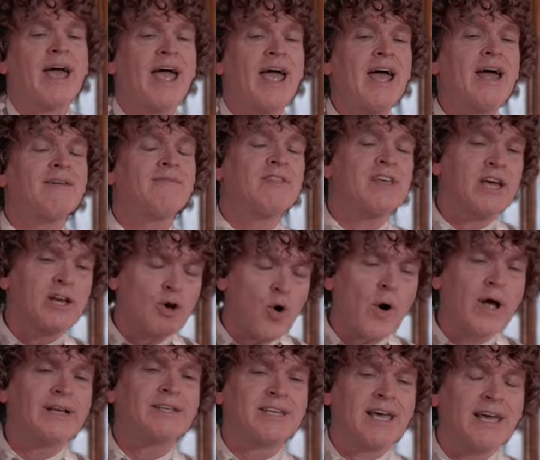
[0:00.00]
and the
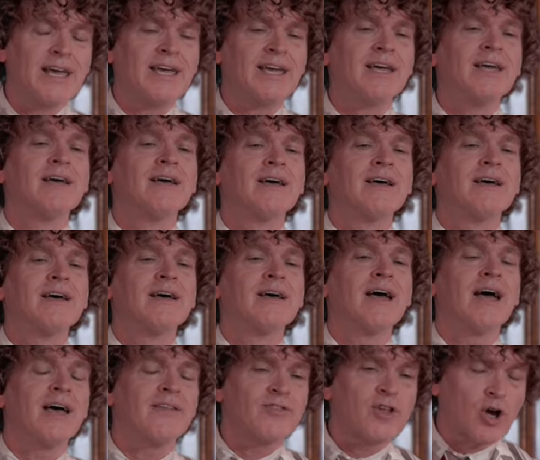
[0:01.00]
anointing
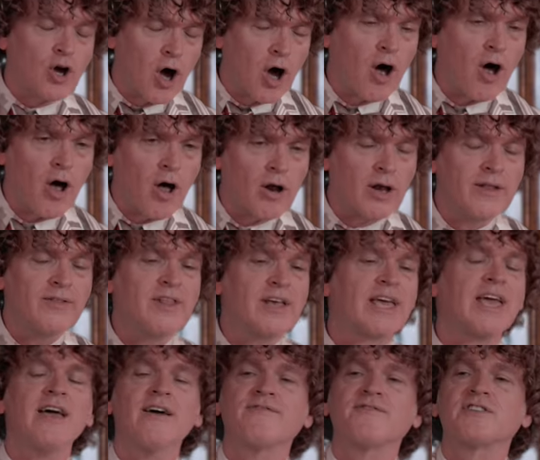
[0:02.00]
and the call and the
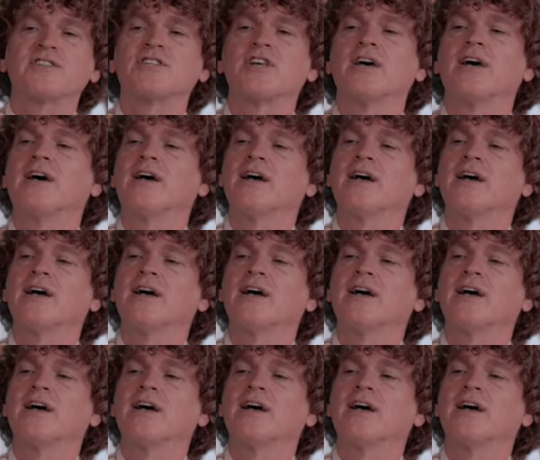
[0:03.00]
gifts